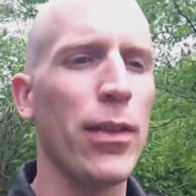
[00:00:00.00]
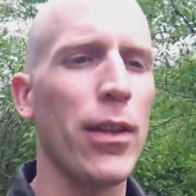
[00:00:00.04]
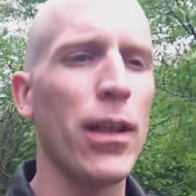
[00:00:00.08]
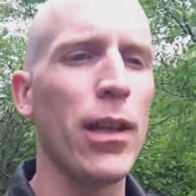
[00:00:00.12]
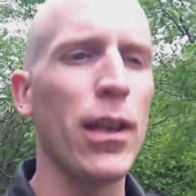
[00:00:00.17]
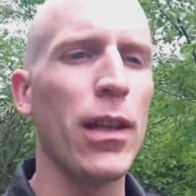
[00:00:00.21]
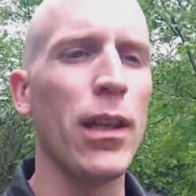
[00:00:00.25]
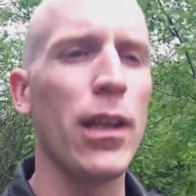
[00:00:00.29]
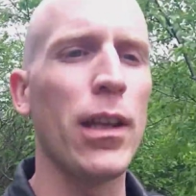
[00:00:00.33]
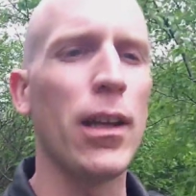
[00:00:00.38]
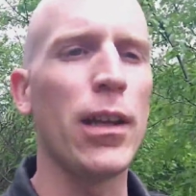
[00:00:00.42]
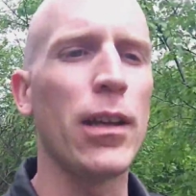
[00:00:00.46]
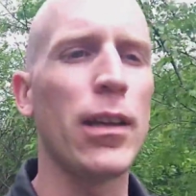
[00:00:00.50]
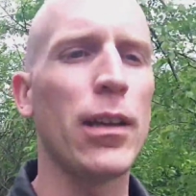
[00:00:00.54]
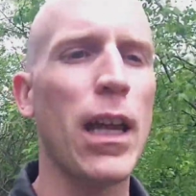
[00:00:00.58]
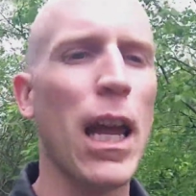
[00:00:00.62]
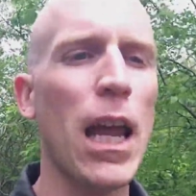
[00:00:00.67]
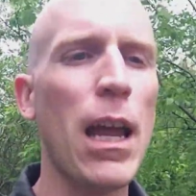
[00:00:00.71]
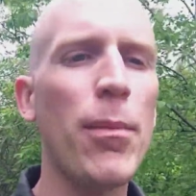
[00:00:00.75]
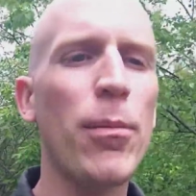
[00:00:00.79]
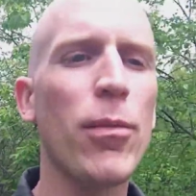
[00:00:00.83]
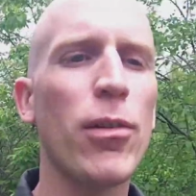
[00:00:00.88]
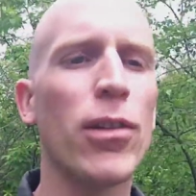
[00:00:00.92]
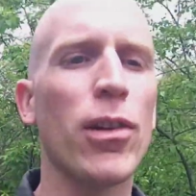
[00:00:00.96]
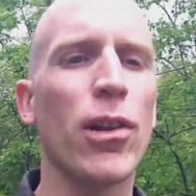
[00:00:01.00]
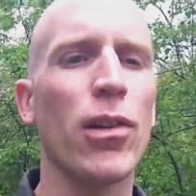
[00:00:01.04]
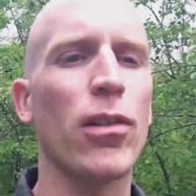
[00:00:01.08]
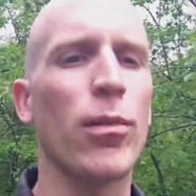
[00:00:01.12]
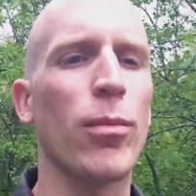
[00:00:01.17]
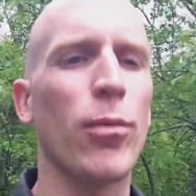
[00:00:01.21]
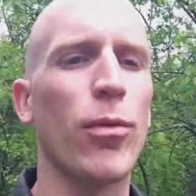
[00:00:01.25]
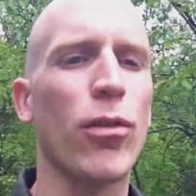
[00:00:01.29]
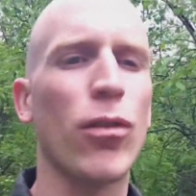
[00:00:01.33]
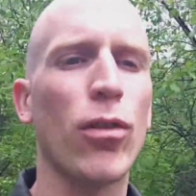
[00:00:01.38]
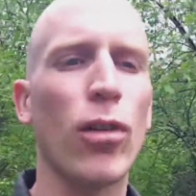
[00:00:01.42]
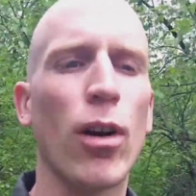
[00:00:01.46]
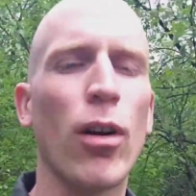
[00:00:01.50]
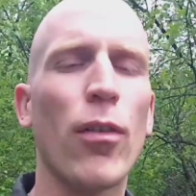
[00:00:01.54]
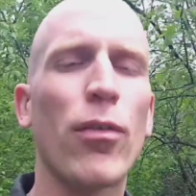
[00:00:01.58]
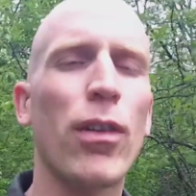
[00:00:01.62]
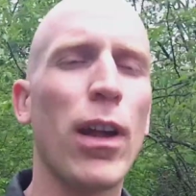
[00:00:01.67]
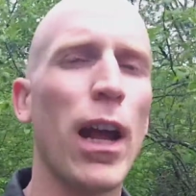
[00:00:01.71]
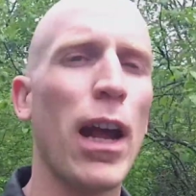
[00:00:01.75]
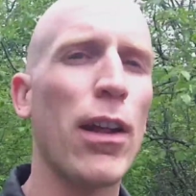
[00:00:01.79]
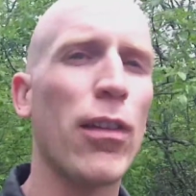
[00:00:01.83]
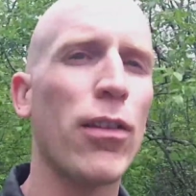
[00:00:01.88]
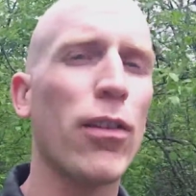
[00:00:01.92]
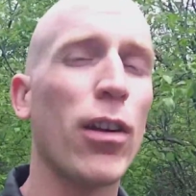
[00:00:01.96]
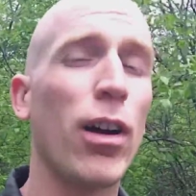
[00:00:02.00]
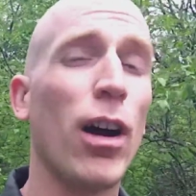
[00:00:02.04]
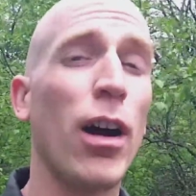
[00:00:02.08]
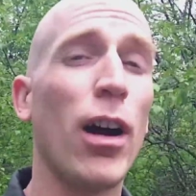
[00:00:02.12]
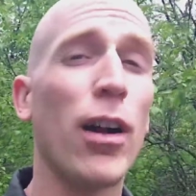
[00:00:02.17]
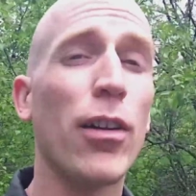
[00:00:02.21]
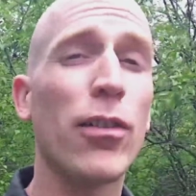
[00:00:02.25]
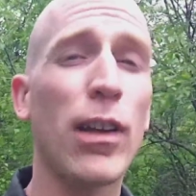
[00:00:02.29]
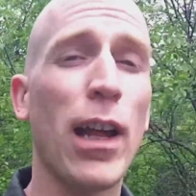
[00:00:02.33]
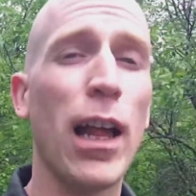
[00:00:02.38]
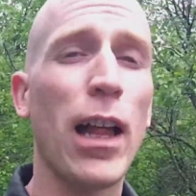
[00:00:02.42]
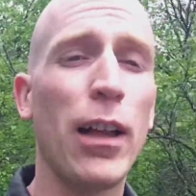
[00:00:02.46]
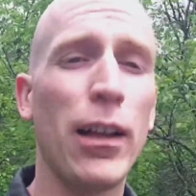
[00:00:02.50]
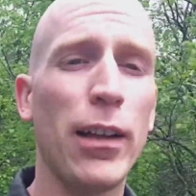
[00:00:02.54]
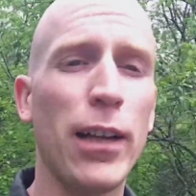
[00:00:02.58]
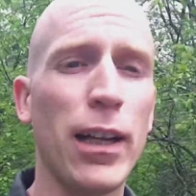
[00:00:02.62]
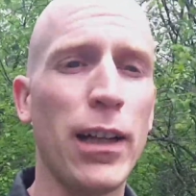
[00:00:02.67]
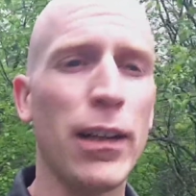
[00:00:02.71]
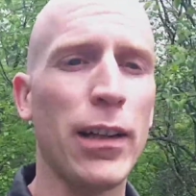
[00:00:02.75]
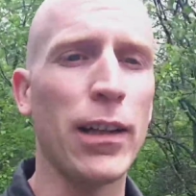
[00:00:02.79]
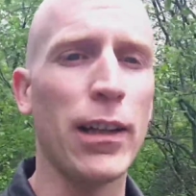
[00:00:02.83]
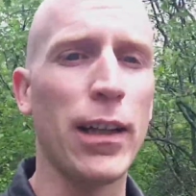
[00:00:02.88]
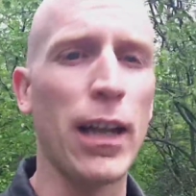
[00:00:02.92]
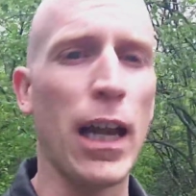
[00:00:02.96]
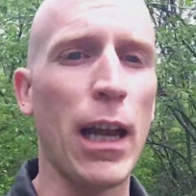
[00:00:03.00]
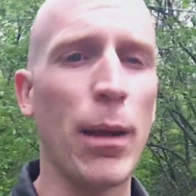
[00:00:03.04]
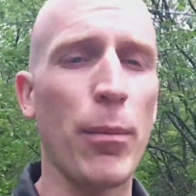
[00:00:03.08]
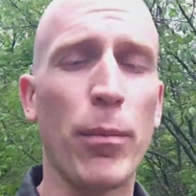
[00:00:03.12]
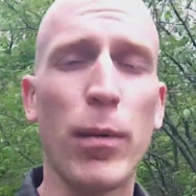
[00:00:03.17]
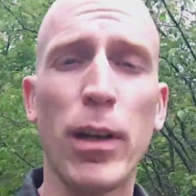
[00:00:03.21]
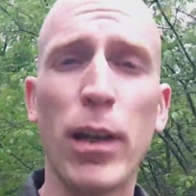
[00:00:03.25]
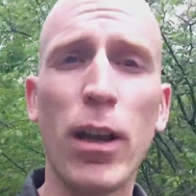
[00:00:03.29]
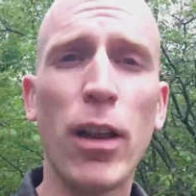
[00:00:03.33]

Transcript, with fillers: The game system serves as causality in the game.